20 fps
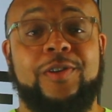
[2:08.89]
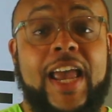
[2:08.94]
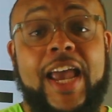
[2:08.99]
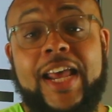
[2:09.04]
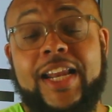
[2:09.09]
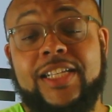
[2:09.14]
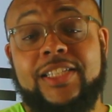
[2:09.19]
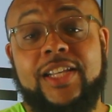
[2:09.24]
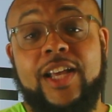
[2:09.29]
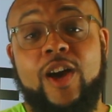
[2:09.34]

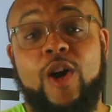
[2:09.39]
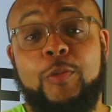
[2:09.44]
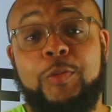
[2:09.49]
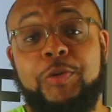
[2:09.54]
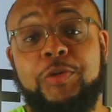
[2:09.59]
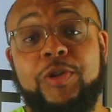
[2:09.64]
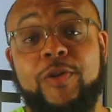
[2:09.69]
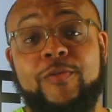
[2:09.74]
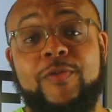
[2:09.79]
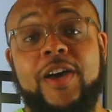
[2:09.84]
And it's to help you
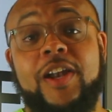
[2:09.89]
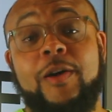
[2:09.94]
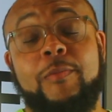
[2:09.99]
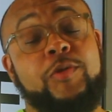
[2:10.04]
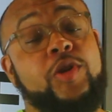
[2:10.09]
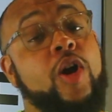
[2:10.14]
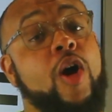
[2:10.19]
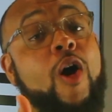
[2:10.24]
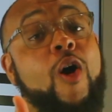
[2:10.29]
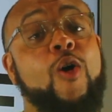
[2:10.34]
develop
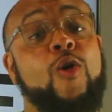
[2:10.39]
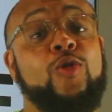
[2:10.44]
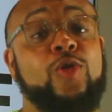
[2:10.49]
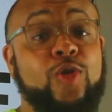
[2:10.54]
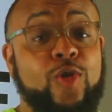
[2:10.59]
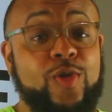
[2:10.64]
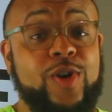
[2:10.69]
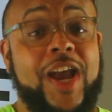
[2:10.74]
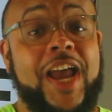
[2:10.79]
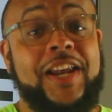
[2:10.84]
your own
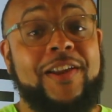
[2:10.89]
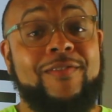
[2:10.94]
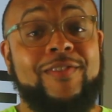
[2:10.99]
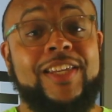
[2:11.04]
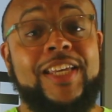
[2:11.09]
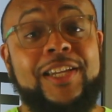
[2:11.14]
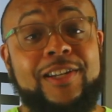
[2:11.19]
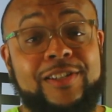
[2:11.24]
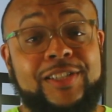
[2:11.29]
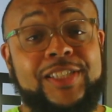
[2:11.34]
creative
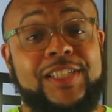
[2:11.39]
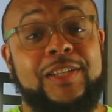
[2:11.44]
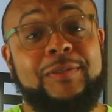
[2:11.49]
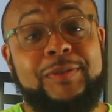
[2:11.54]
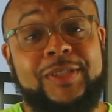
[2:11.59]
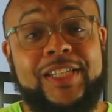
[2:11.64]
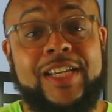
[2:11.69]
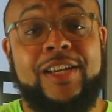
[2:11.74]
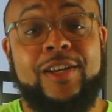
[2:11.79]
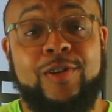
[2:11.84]
leadership
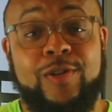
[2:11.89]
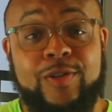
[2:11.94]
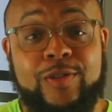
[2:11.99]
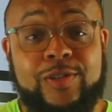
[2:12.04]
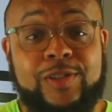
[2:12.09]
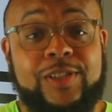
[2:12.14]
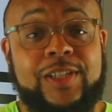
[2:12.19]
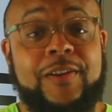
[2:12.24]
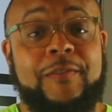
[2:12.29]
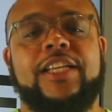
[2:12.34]
skills.